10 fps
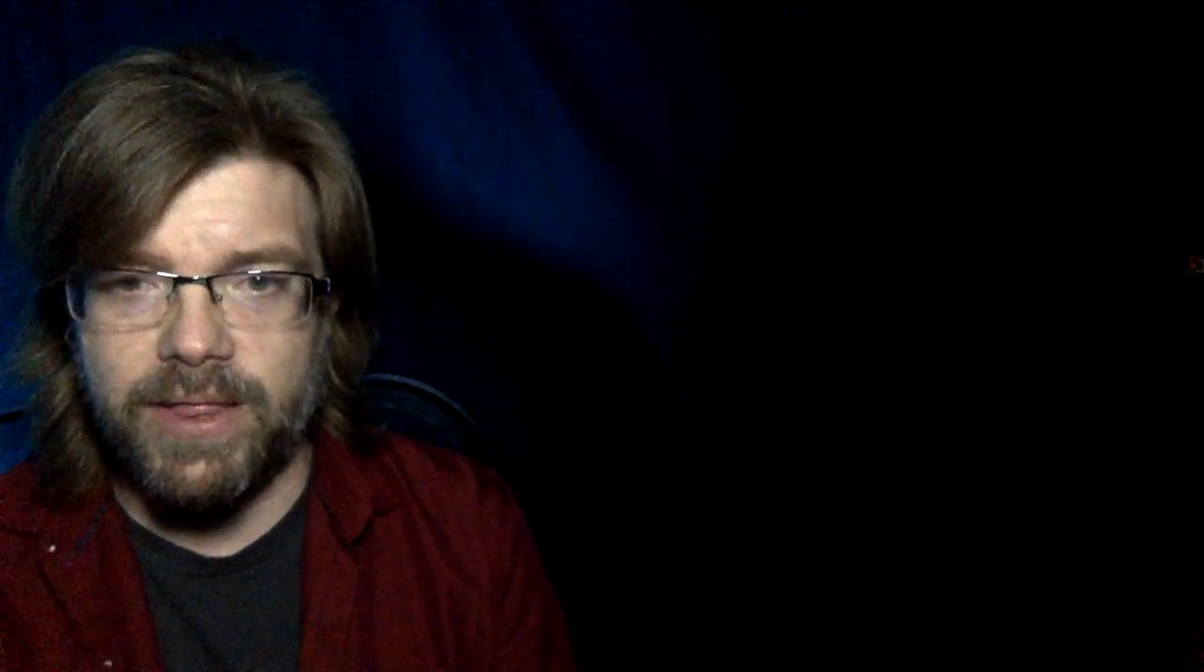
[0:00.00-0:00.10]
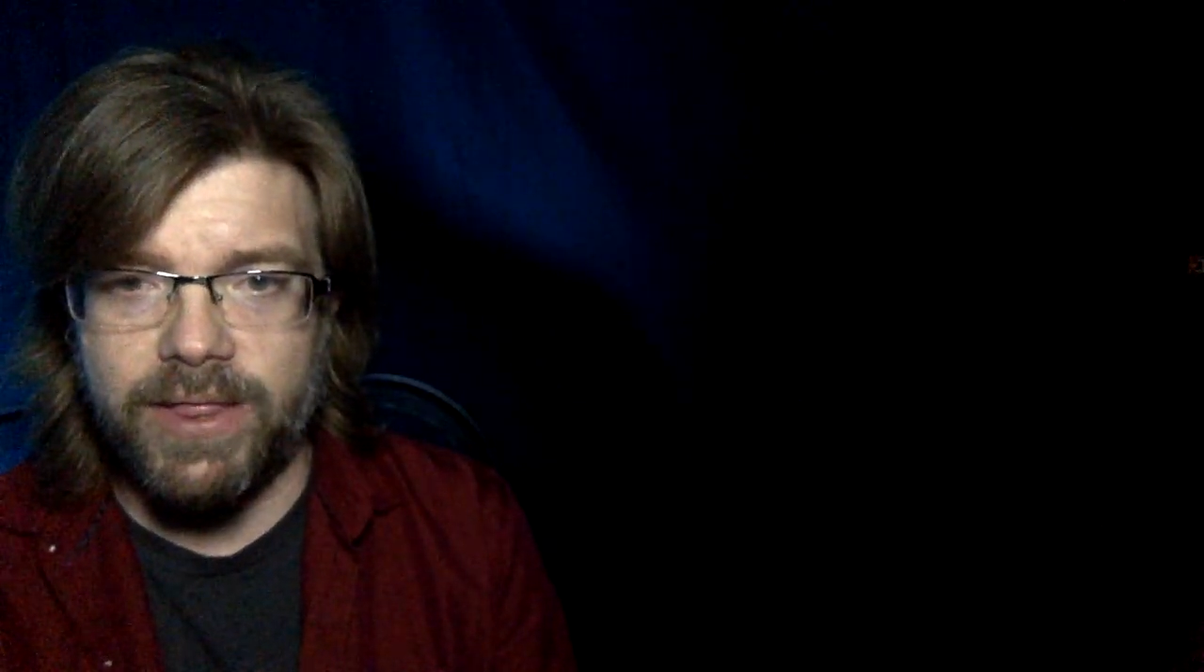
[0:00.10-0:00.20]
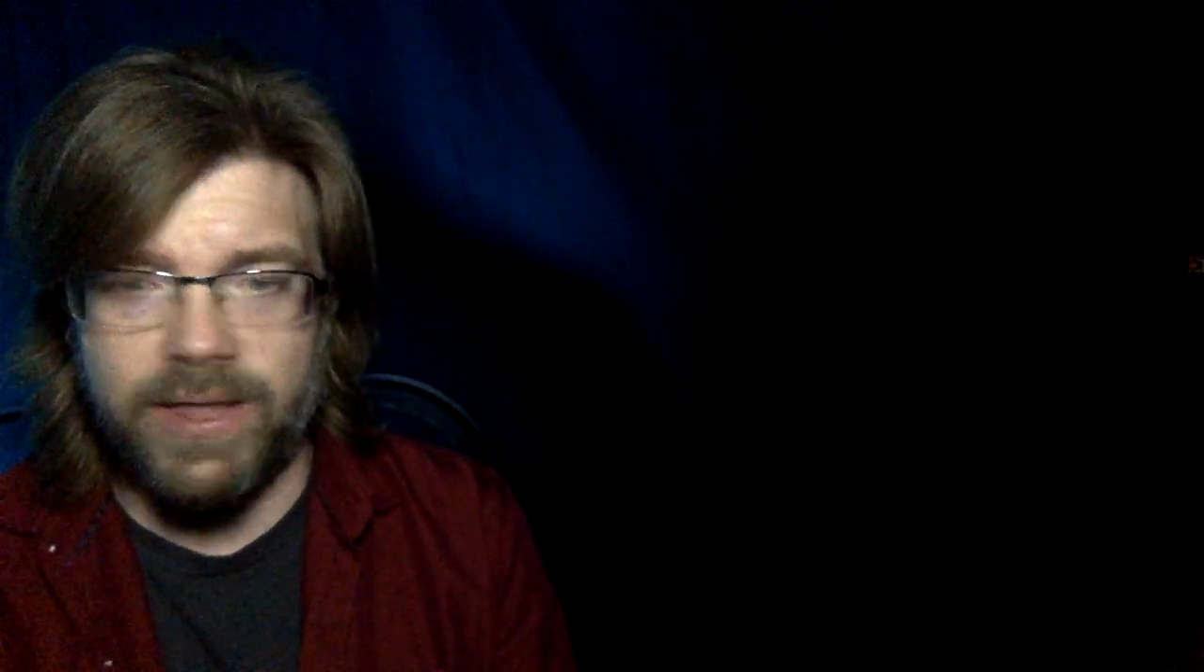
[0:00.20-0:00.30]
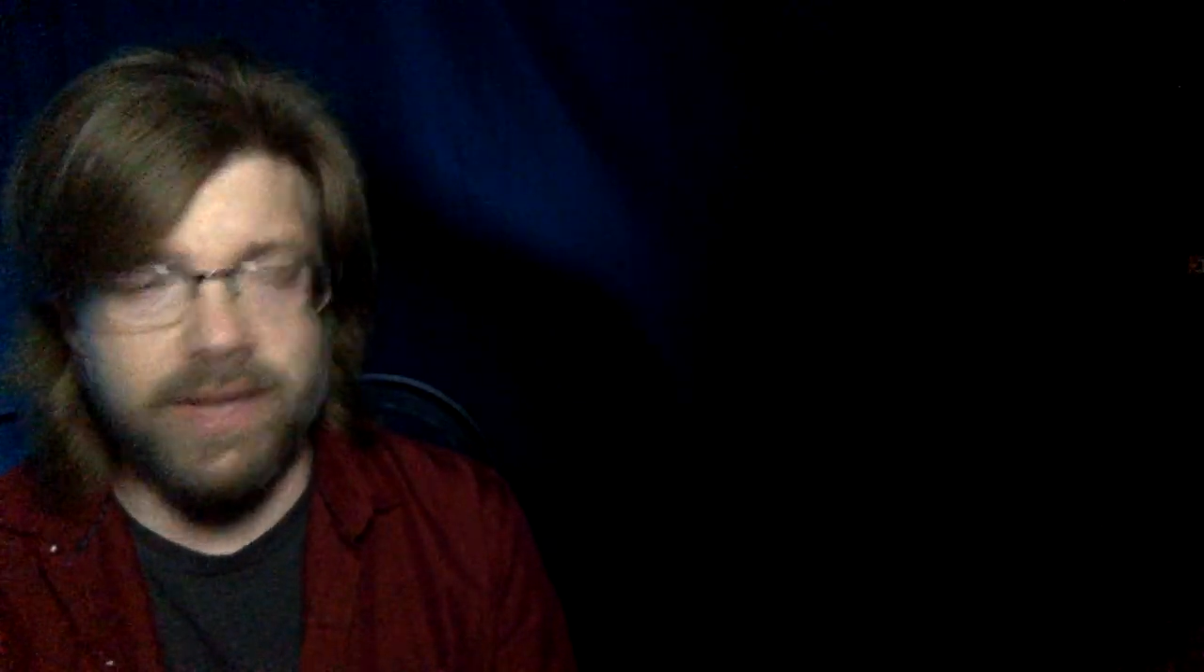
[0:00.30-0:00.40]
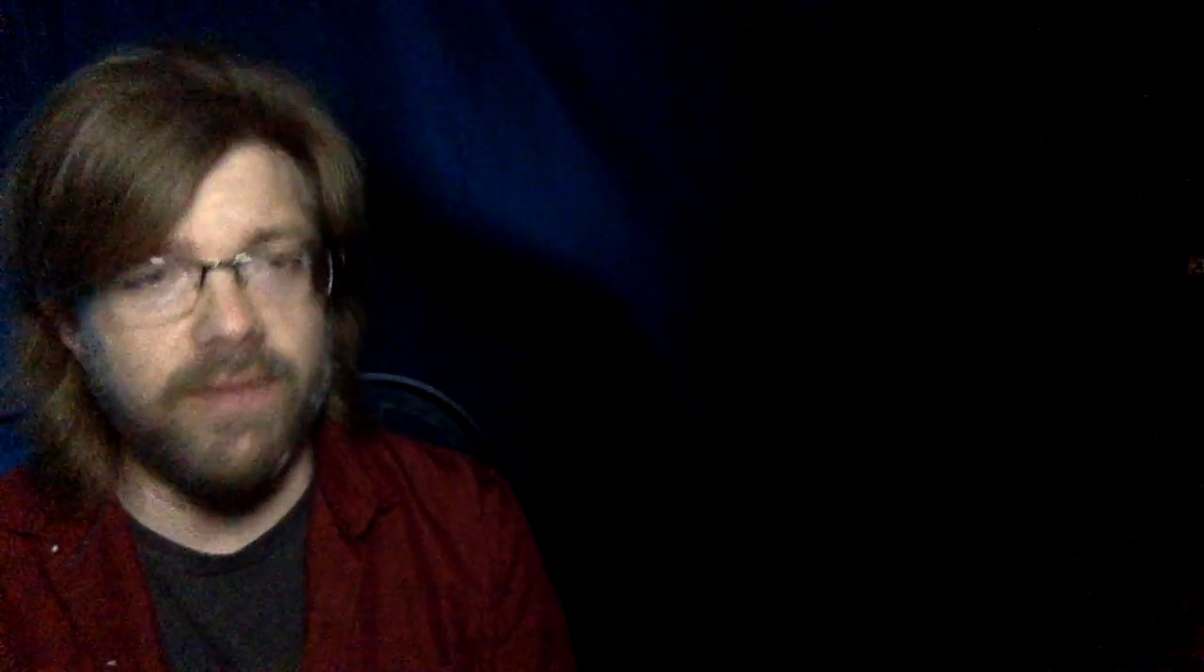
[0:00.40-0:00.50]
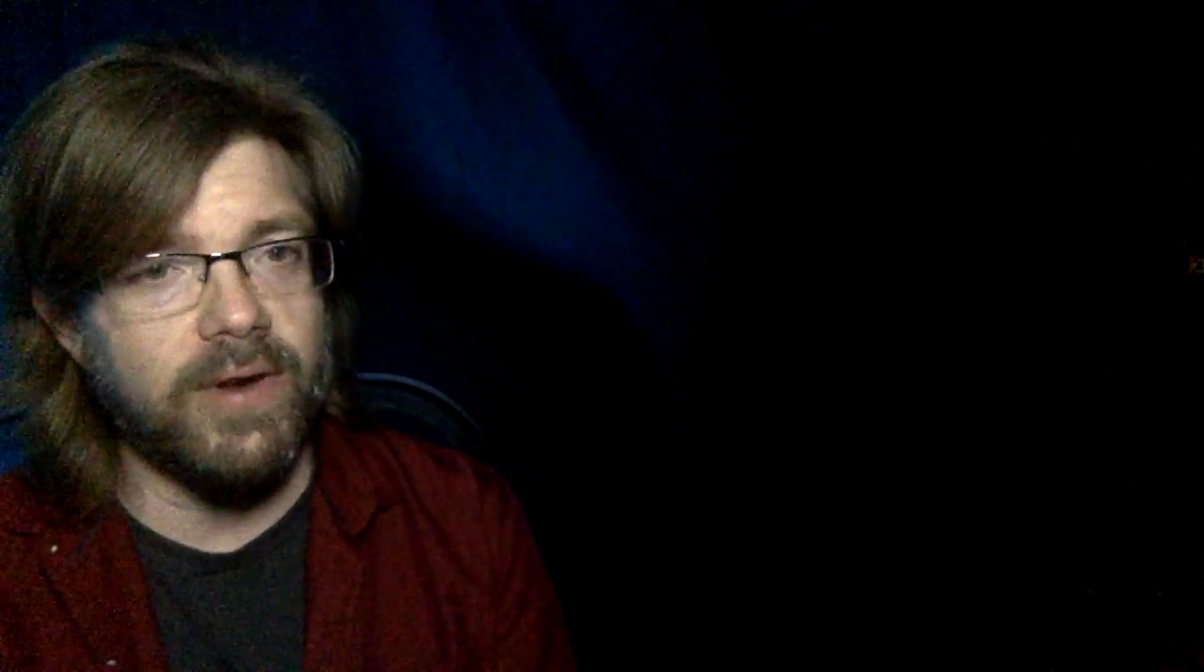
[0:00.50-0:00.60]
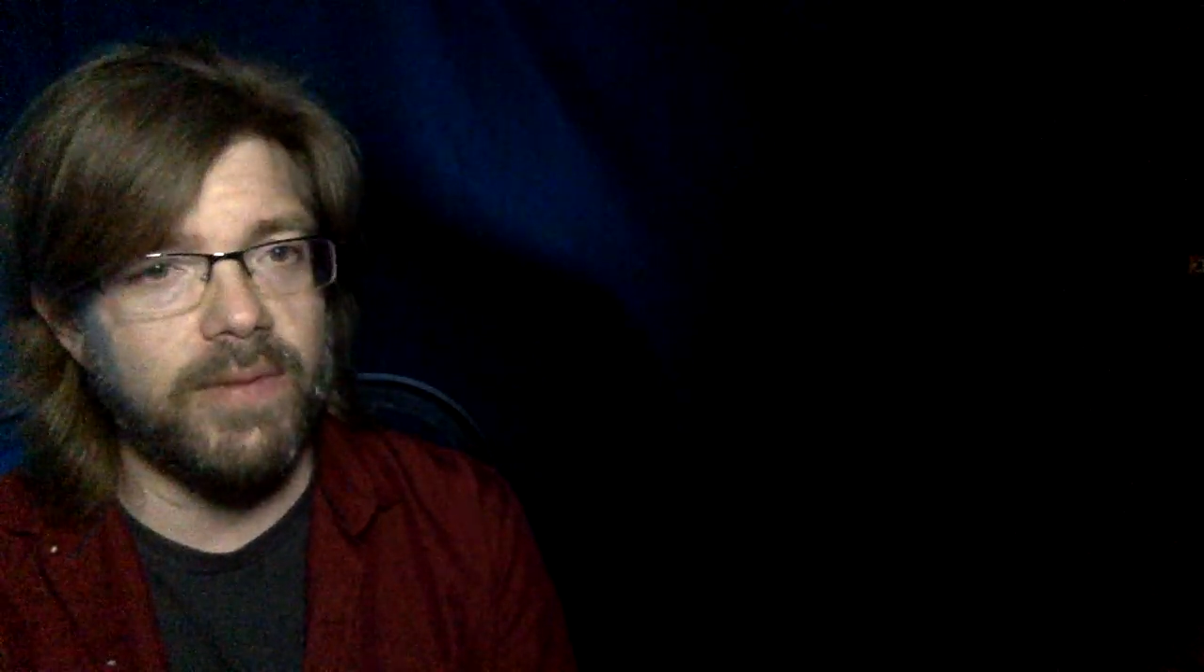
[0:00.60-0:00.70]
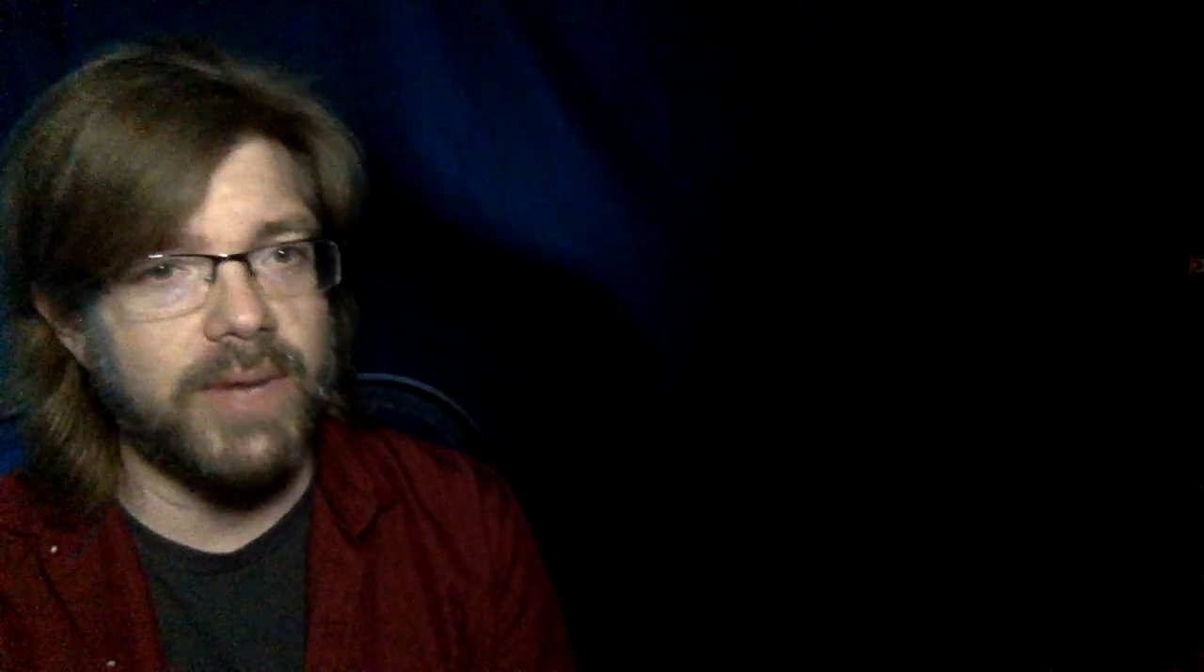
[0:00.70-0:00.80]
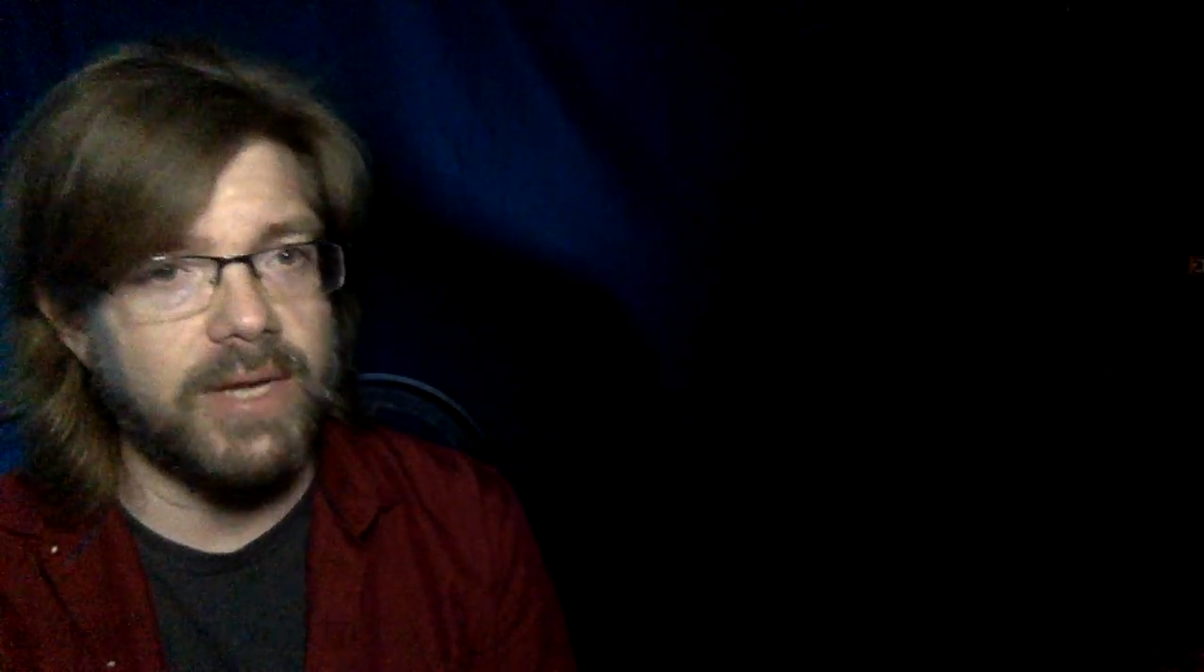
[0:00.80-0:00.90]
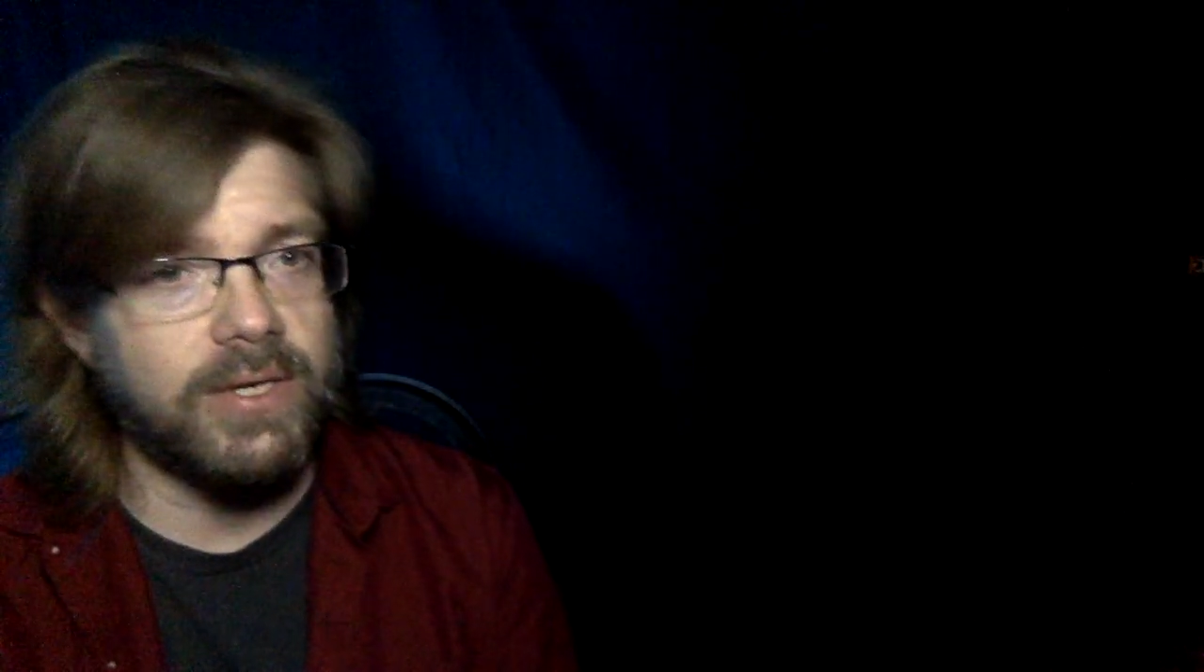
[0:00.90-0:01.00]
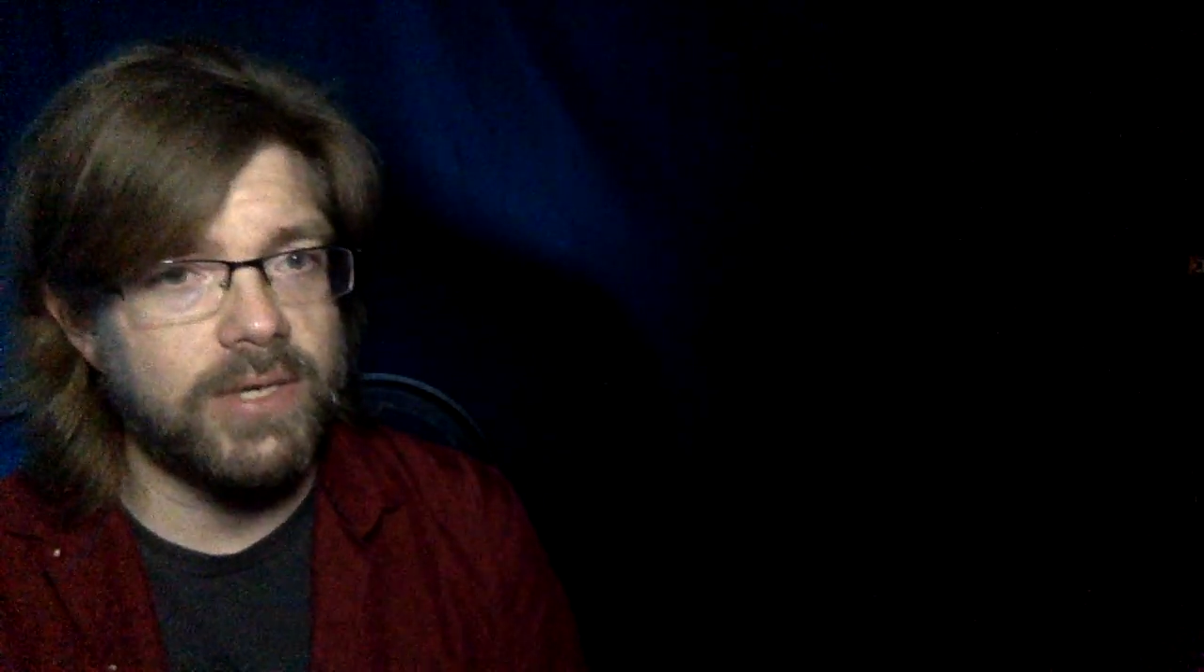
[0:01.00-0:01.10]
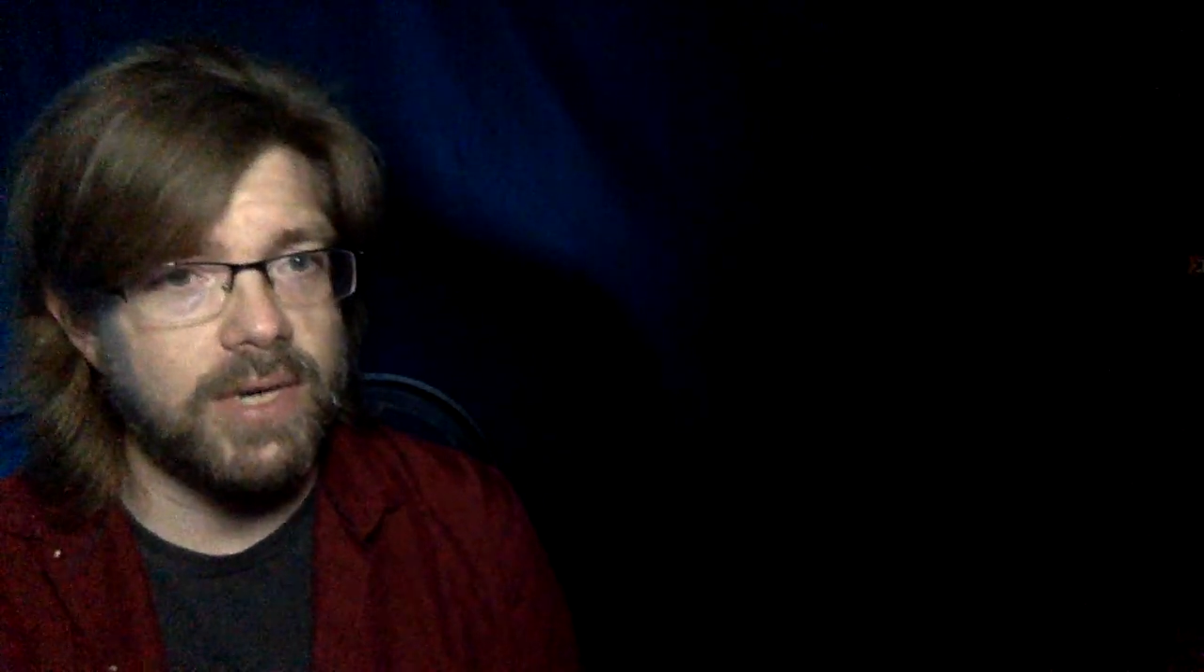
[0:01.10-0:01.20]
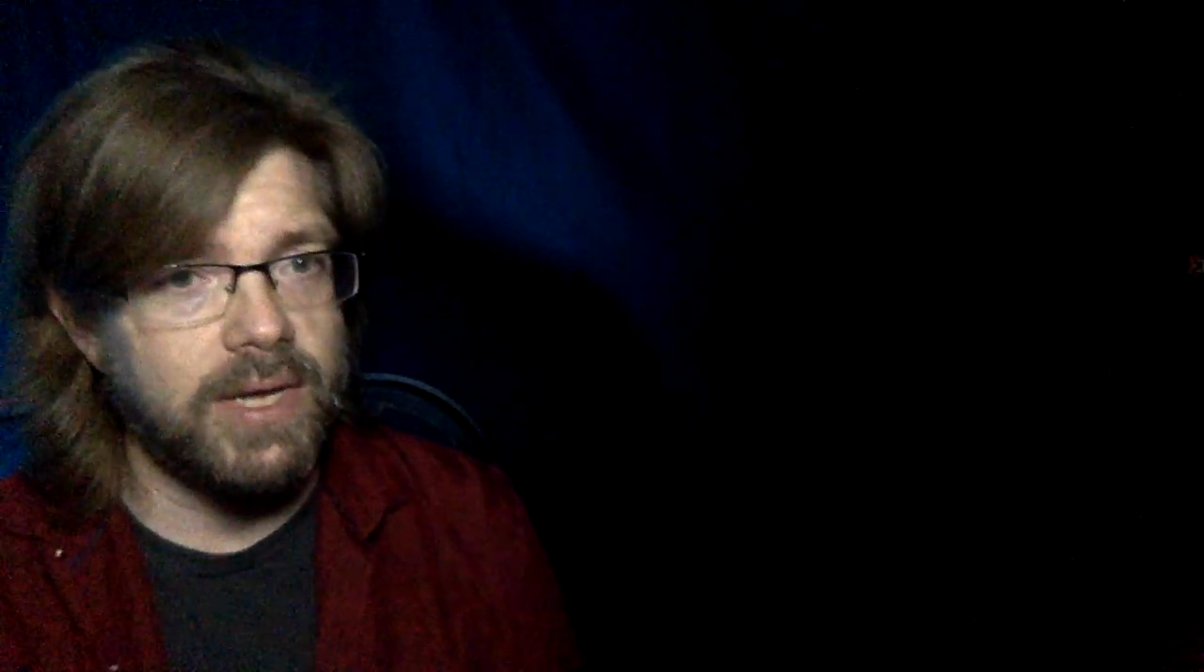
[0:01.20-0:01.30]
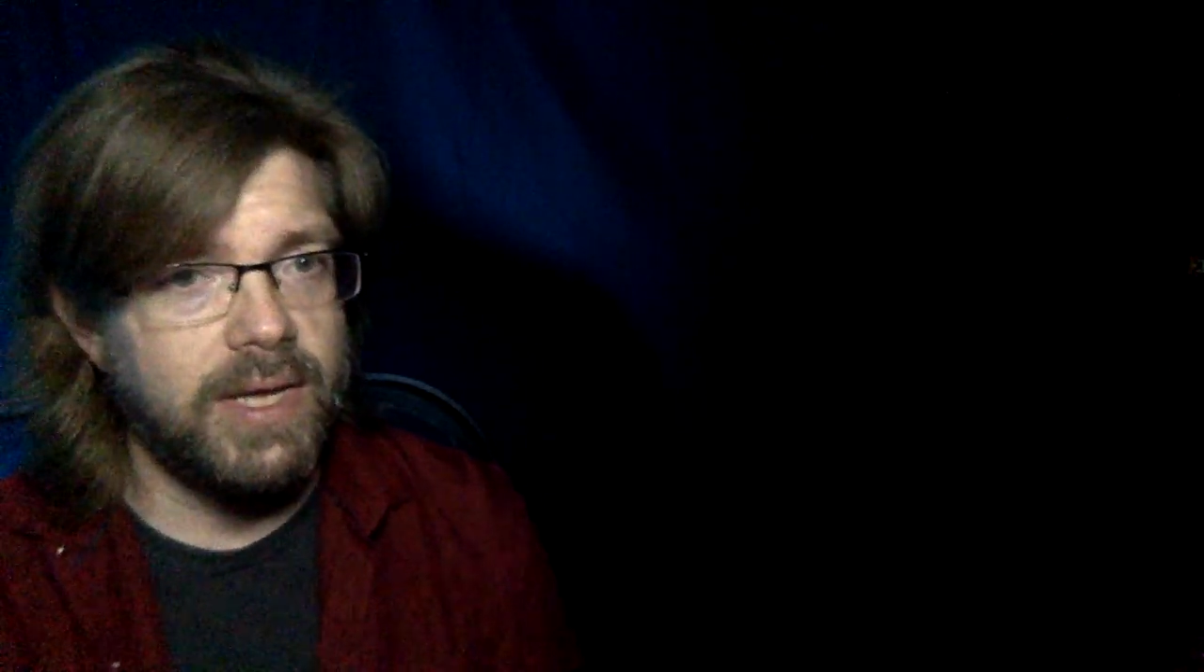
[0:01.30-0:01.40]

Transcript: Thank you very much,